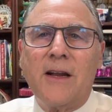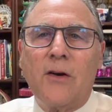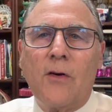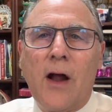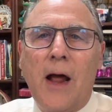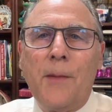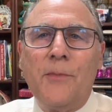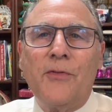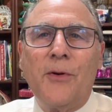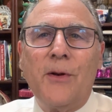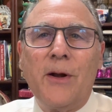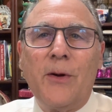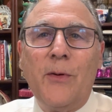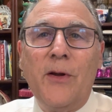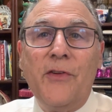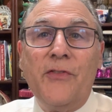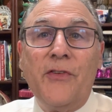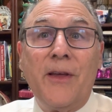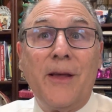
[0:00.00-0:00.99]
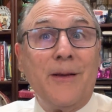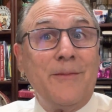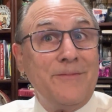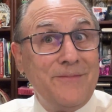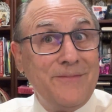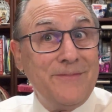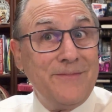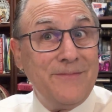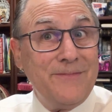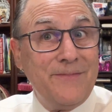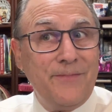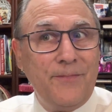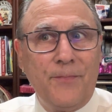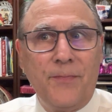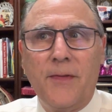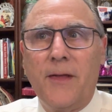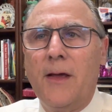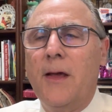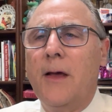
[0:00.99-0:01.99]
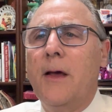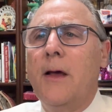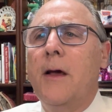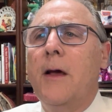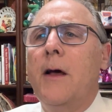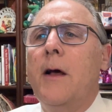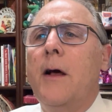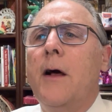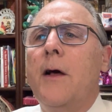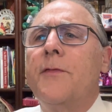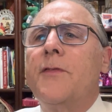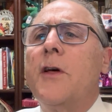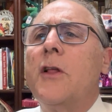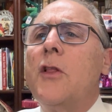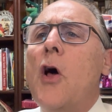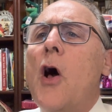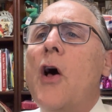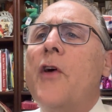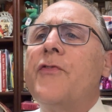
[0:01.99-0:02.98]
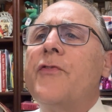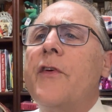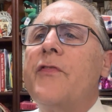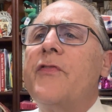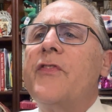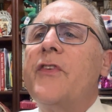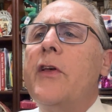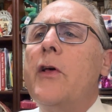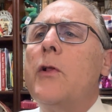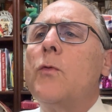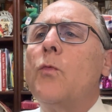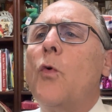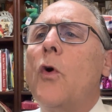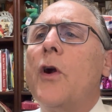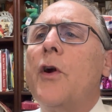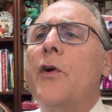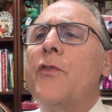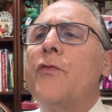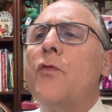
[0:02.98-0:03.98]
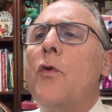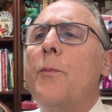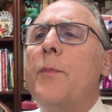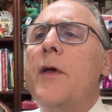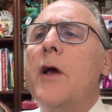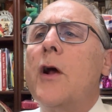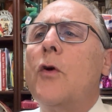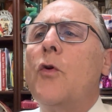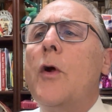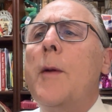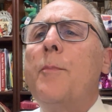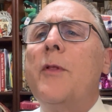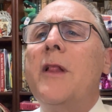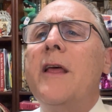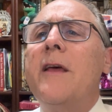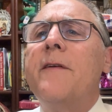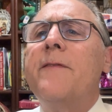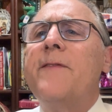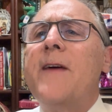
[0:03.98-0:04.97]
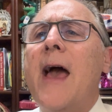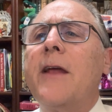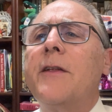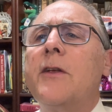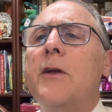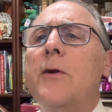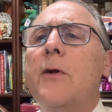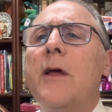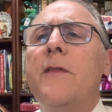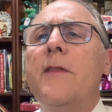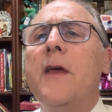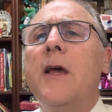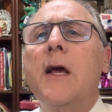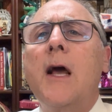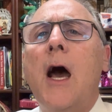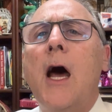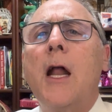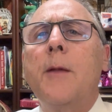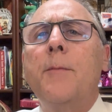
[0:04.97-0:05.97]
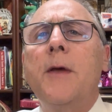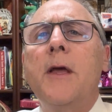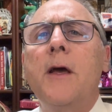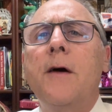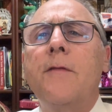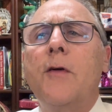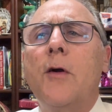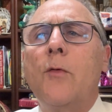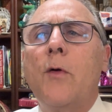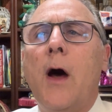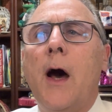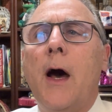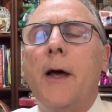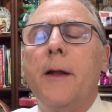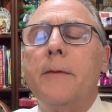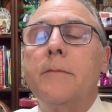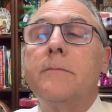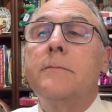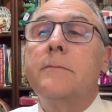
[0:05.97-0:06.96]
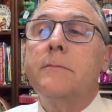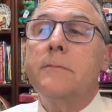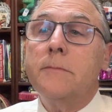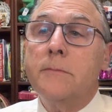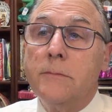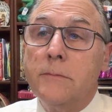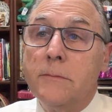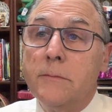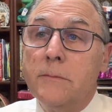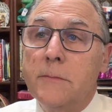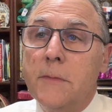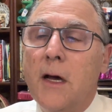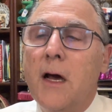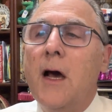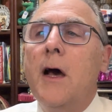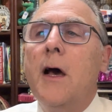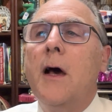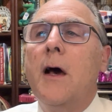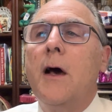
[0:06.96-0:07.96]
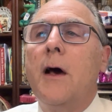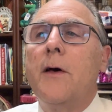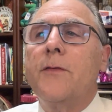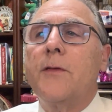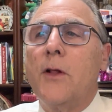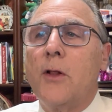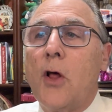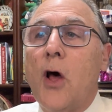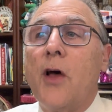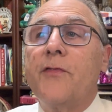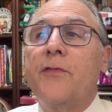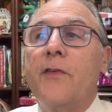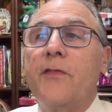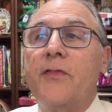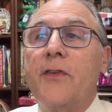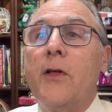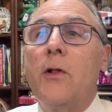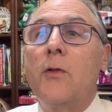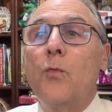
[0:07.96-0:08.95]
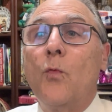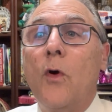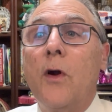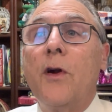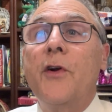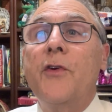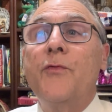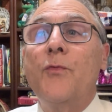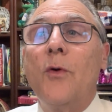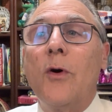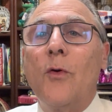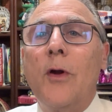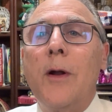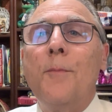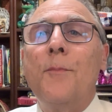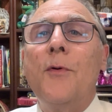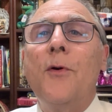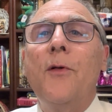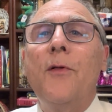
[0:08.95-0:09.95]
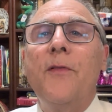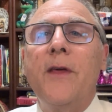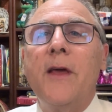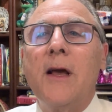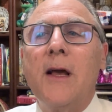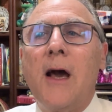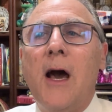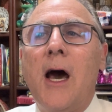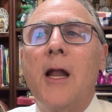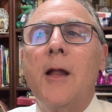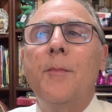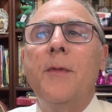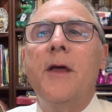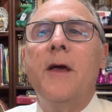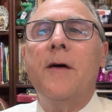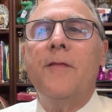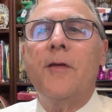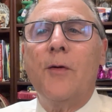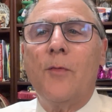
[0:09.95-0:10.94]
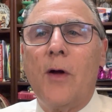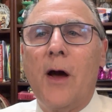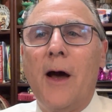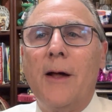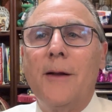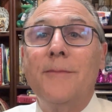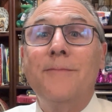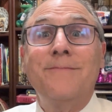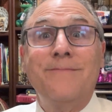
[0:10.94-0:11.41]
crimes are increasing. The loss of skilled workers will be a crippling factor in the economy of Iran. The loss of skilled workers will cripple the economy of Iran.